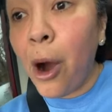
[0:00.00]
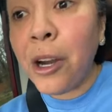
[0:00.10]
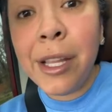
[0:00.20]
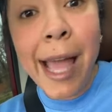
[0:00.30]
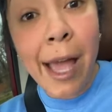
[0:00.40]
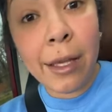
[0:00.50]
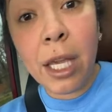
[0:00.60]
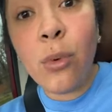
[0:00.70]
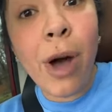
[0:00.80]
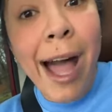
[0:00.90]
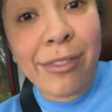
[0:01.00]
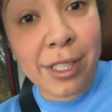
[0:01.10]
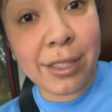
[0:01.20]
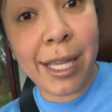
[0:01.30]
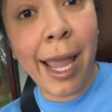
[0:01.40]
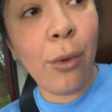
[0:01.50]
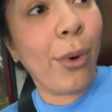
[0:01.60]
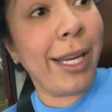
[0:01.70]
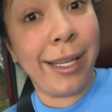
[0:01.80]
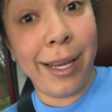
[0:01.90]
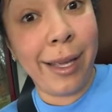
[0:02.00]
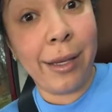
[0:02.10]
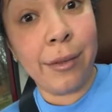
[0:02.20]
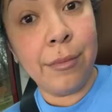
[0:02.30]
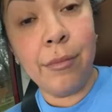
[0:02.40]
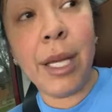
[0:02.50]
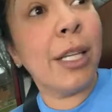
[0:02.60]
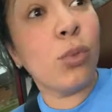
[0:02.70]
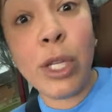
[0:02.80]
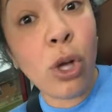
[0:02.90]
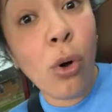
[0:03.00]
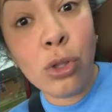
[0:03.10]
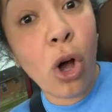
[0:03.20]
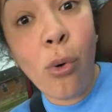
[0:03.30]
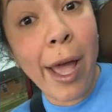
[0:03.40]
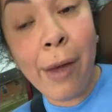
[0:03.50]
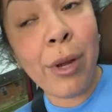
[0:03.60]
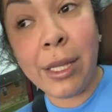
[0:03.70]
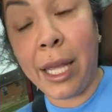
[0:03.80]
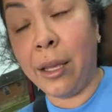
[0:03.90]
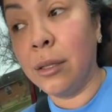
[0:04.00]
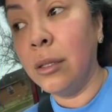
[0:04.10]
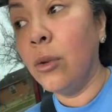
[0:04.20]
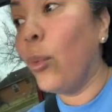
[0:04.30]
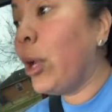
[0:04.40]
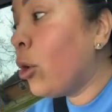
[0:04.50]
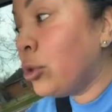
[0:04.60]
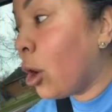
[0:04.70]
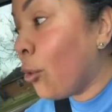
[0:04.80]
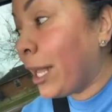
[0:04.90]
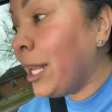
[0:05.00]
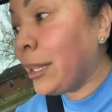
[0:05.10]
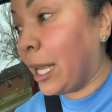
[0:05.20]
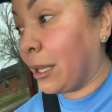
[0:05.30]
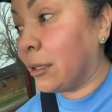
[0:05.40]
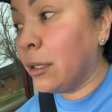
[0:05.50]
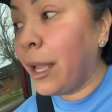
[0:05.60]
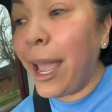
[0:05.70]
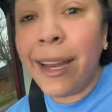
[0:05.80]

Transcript: part of that, he will have to say what he did, because we don't know everything. We don't know anything.